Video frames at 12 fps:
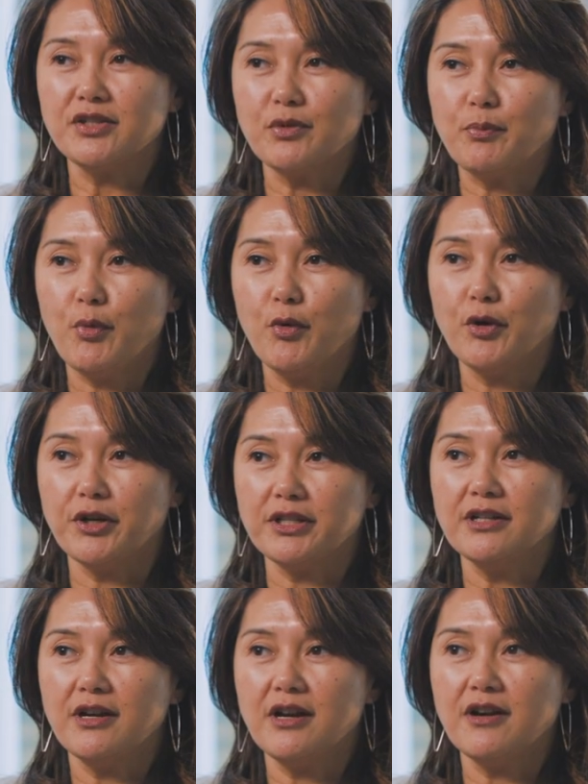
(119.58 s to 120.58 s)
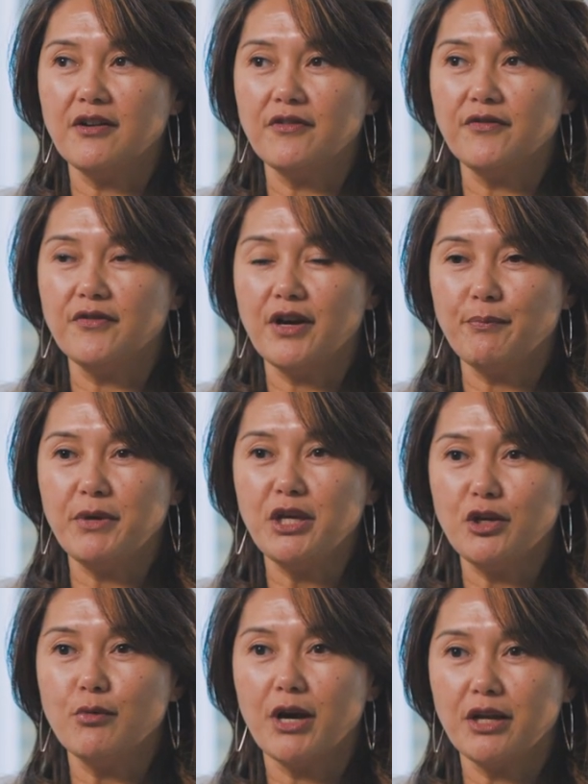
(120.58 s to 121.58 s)
support of a
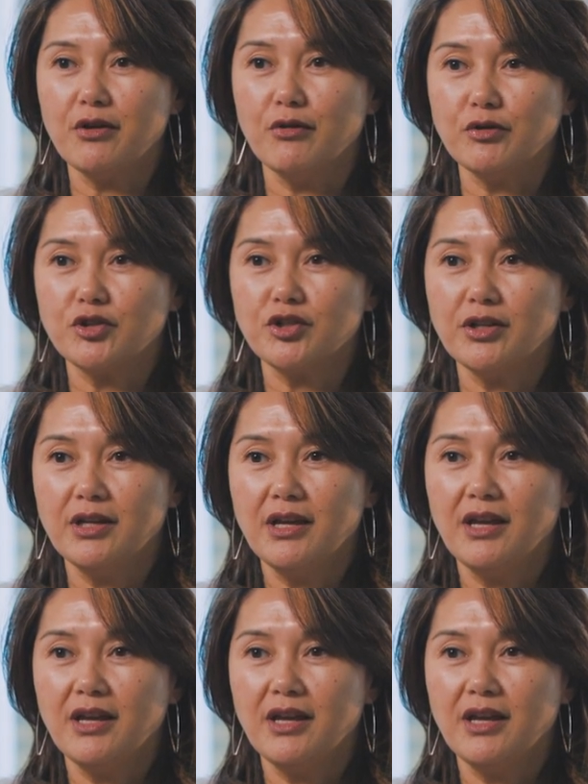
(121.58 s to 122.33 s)
PQI coach,